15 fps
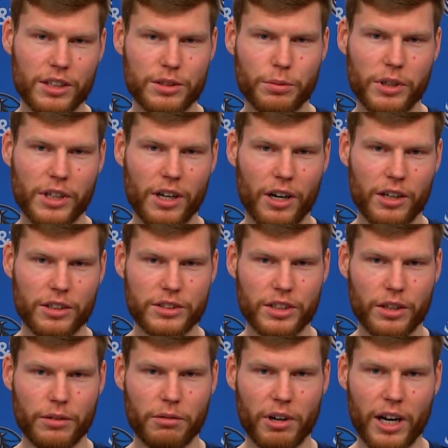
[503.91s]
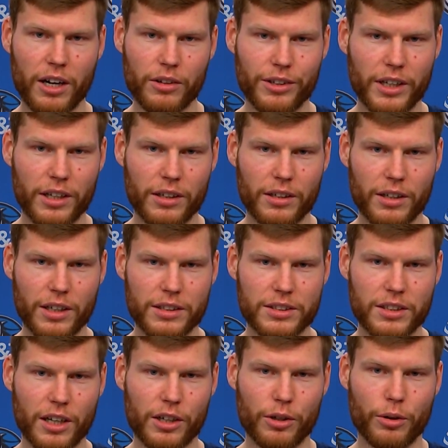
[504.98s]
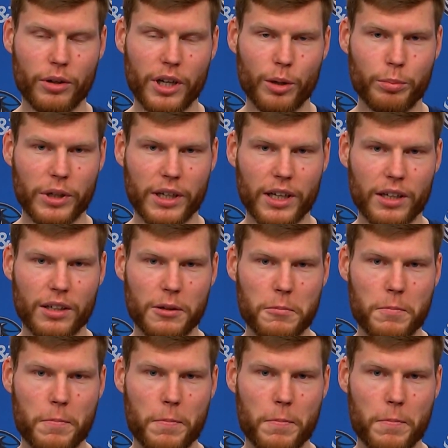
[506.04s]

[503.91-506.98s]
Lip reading: it's really hard to turn around and start going up again.